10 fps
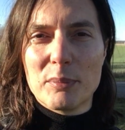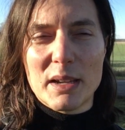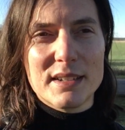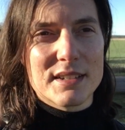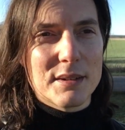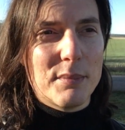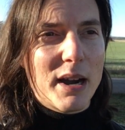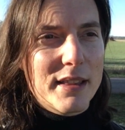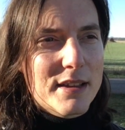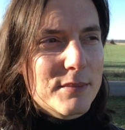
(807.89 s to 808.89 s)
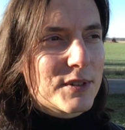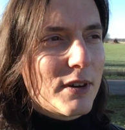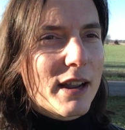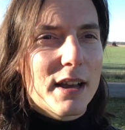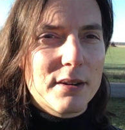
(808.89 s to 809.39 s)
places and buy them
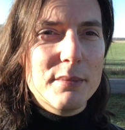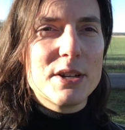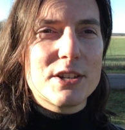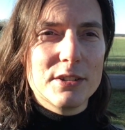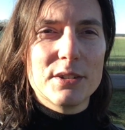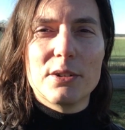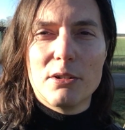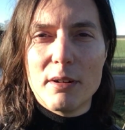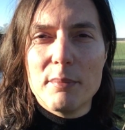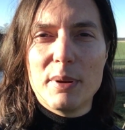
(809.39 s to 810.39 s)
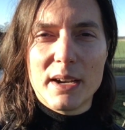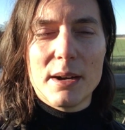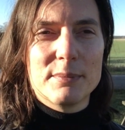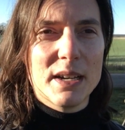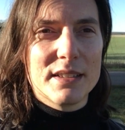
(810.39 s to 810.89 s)
so I got a mission to go and pick
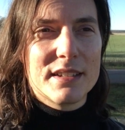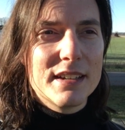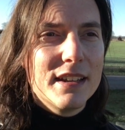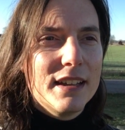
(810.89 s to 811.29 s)
up that